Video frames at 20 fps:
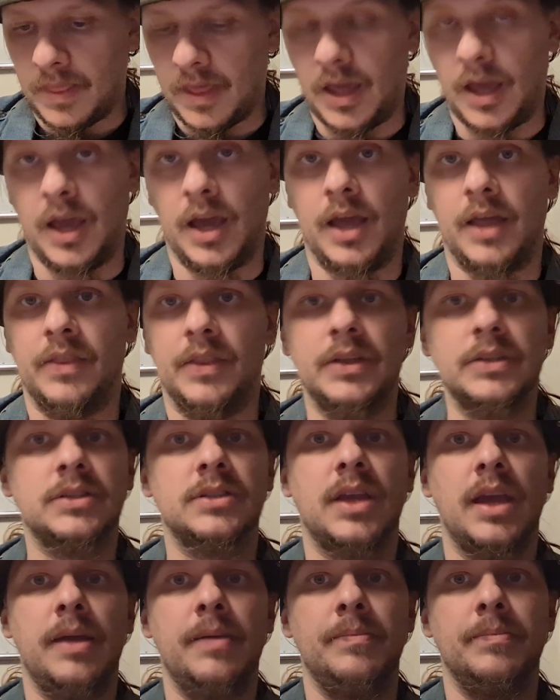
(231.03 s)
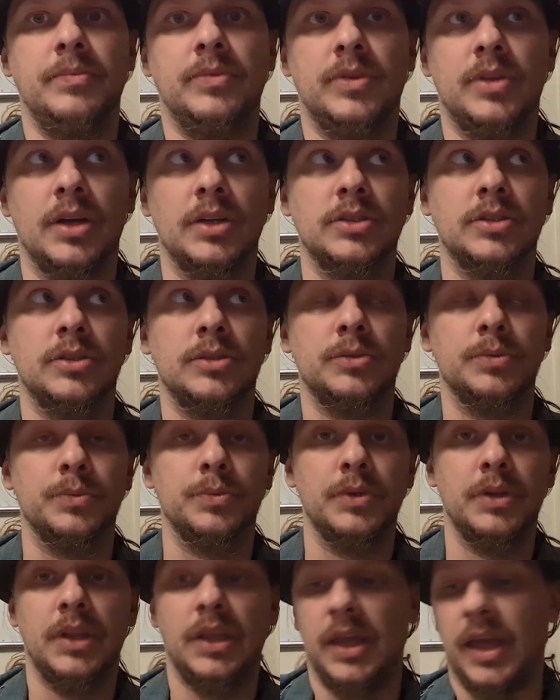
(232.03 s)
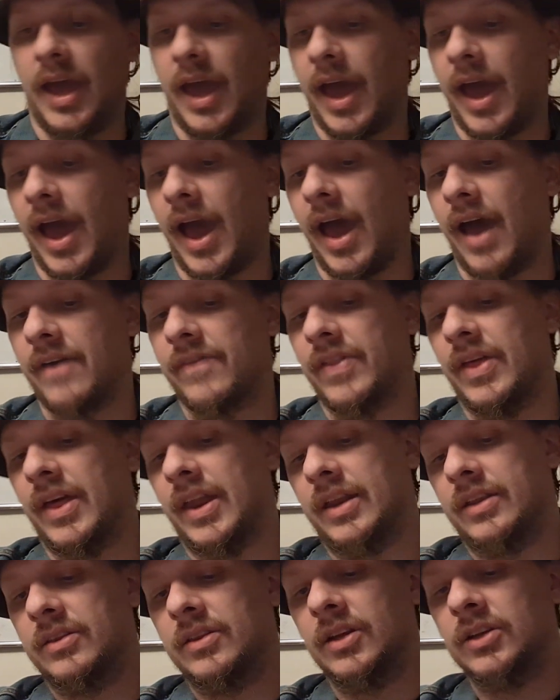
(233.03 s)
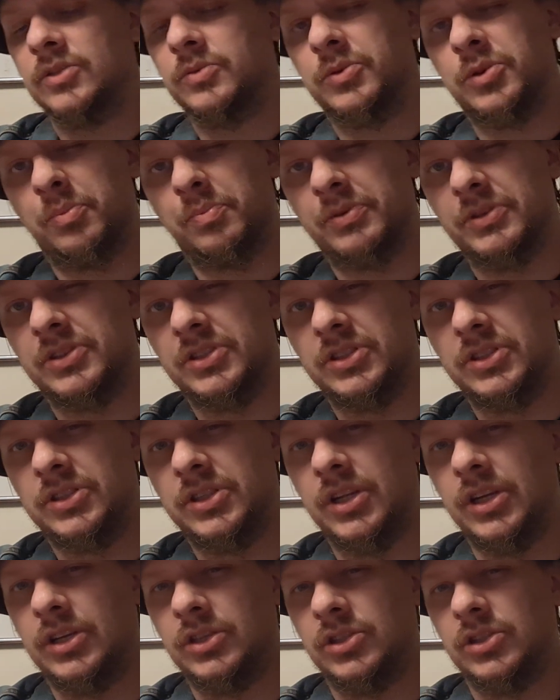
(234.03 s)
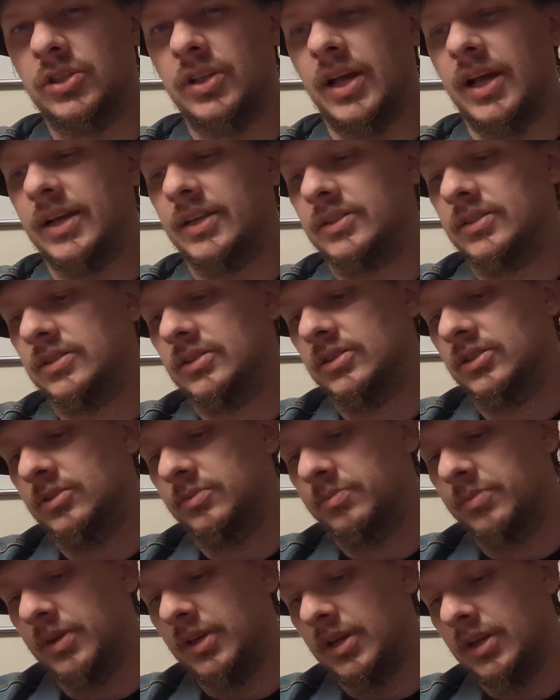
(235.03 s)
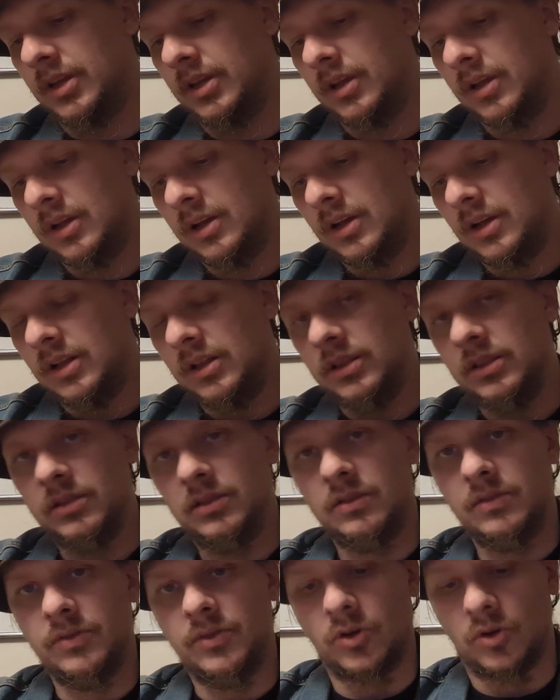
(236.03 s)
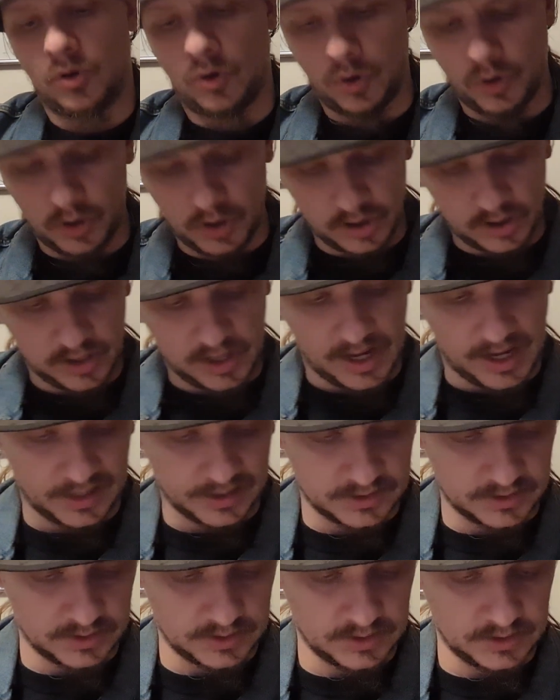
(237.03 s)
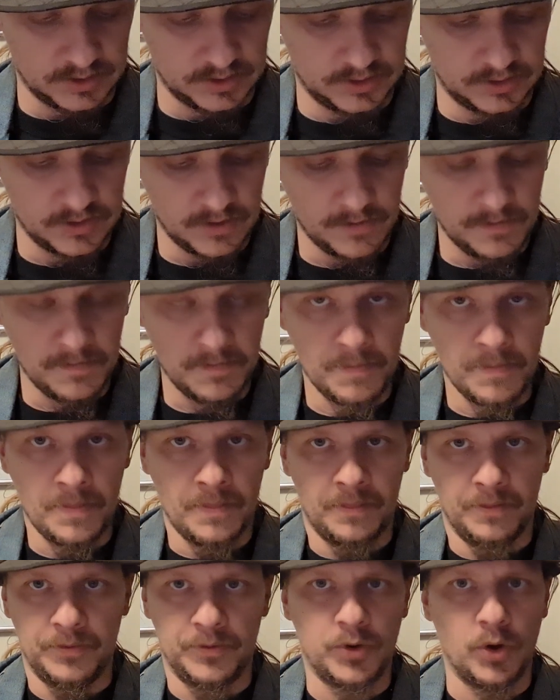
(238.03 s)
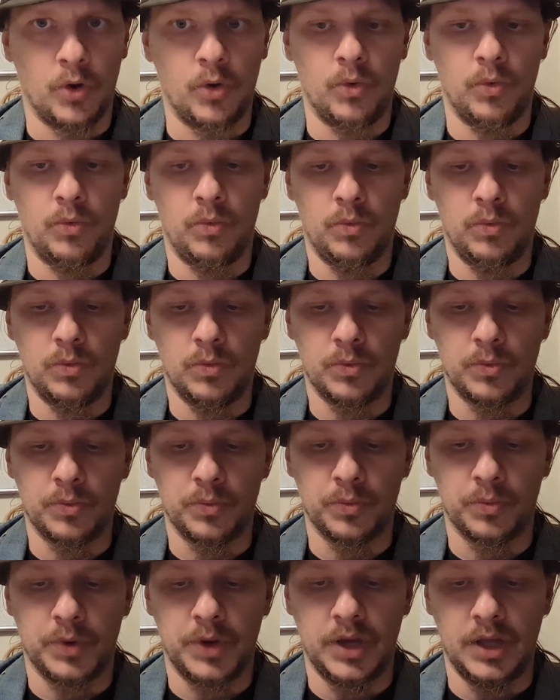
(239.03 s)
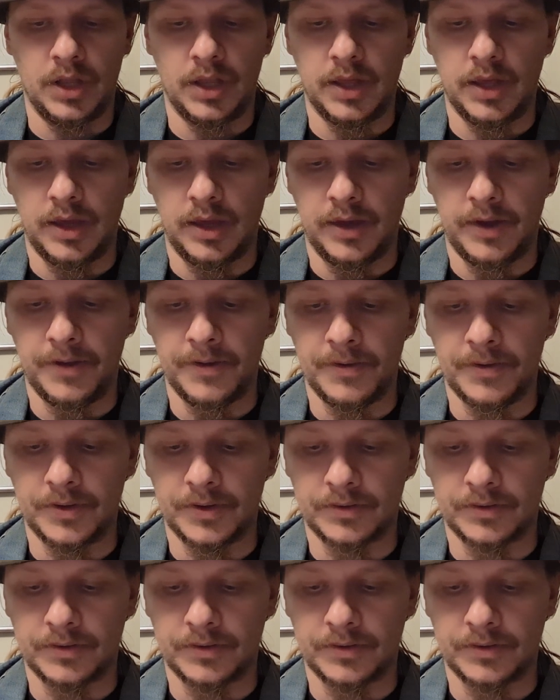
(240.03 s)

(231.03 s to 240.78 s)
And this game doesn't really have that. It does with the prestige classes, but the core classes don't really